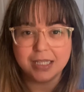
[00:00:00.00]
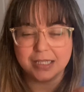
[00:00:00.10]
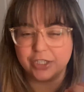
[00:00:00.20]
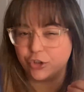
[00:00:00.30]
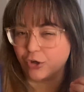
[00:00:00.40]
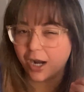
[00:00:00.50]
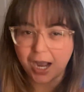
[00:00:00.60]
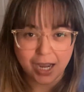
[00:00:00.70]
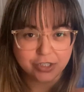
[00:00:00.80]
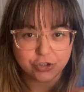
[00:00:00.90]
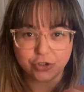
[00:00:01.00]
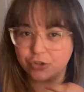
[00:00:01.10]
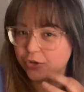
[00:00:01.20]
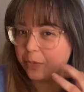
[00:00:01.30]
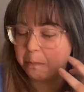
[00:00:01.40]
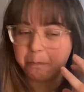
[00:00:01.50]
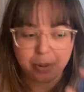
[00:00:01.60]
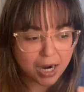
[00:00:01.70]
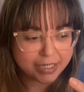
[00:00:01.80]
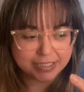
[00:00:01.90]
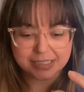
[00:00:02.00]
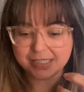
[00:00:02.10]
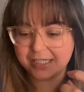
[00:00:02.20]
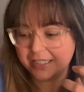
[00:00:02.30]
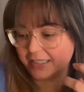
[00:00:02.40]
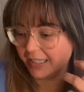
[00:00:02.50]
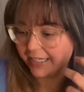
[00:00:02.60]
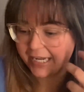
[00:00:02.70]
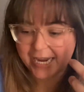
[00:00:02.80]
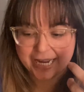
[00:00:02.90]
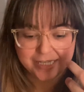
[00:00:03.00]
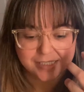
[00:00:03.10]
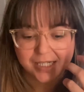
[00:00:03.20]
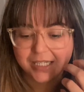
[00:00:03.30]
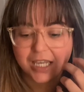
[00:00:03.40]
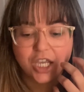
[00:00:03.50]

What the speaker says: Like your eyes hurt, your body like aches, like